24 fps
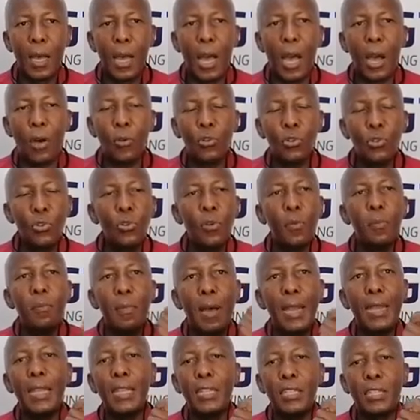How do you
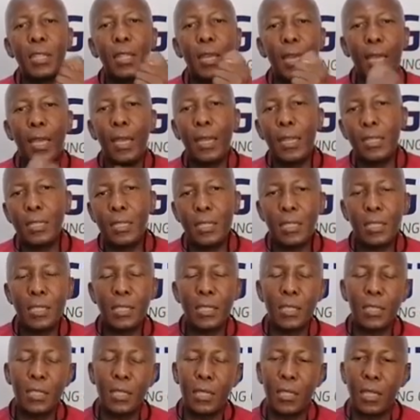manage the
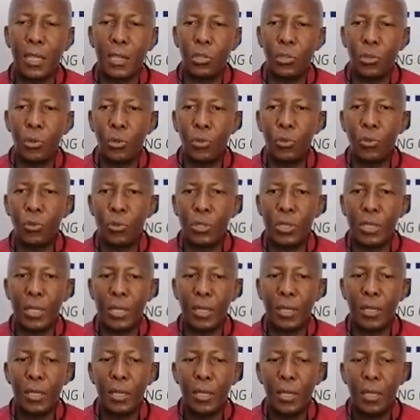electricity that you're
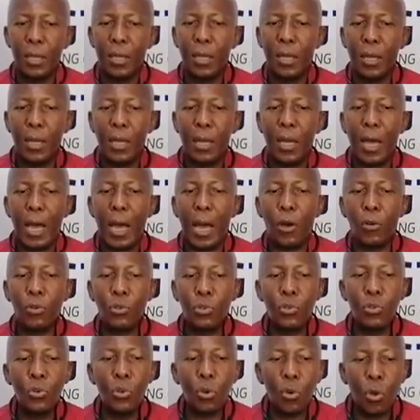using? How
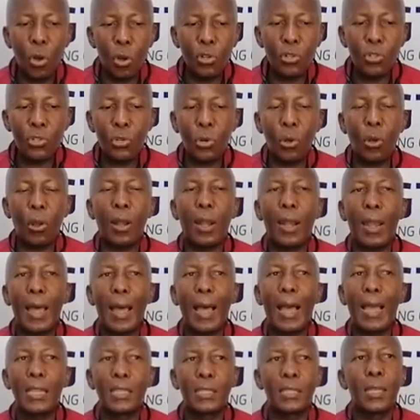do you control
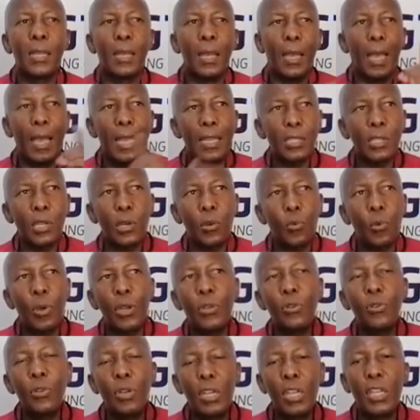lights as and
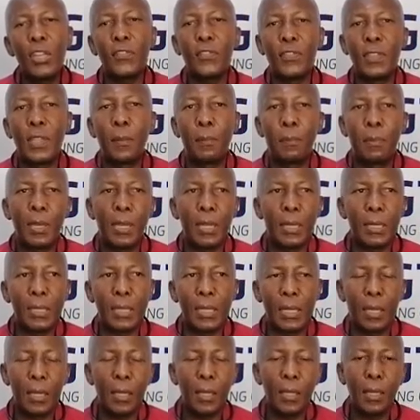when you leave the
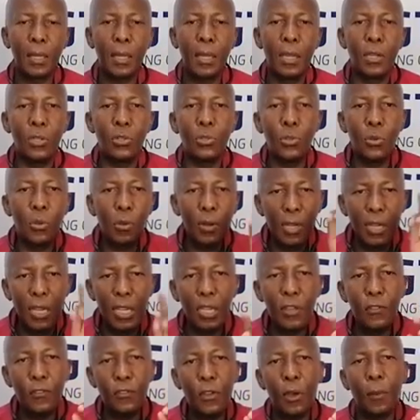building? Do you
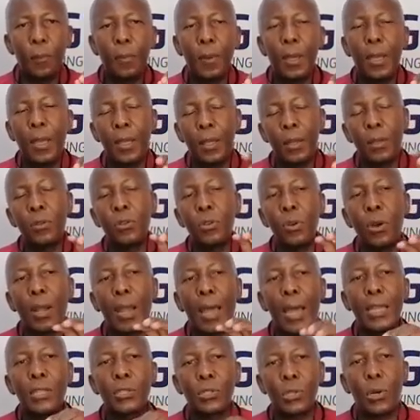leave your
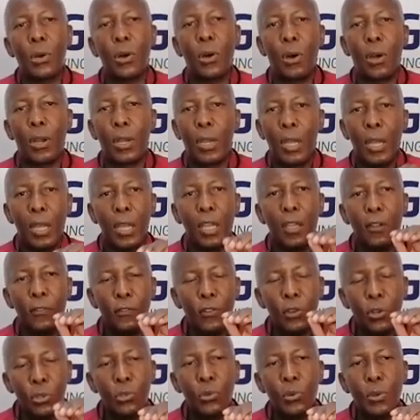lights on?
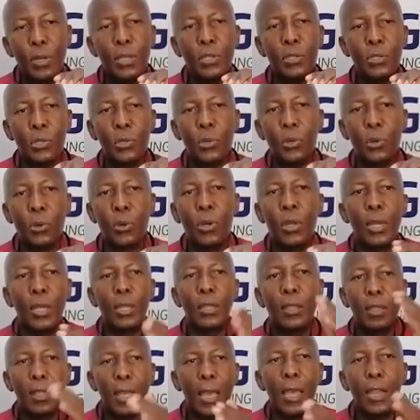If you're doing so,
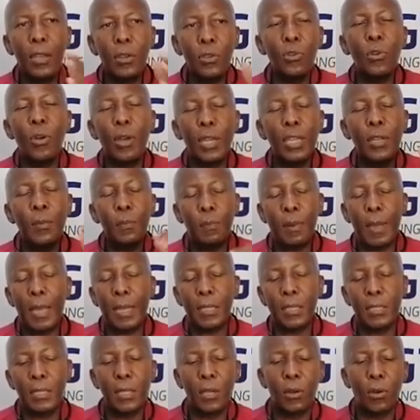then you are
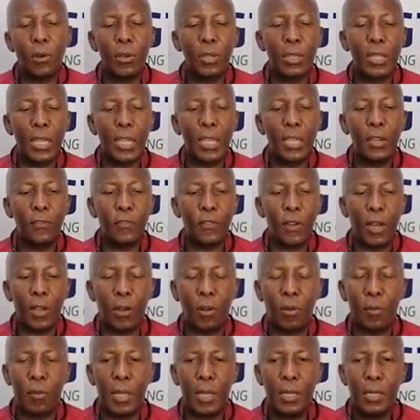impacting on the
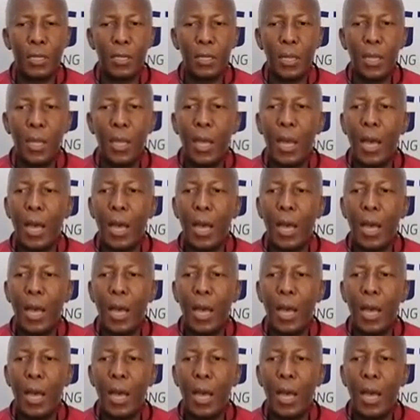environment.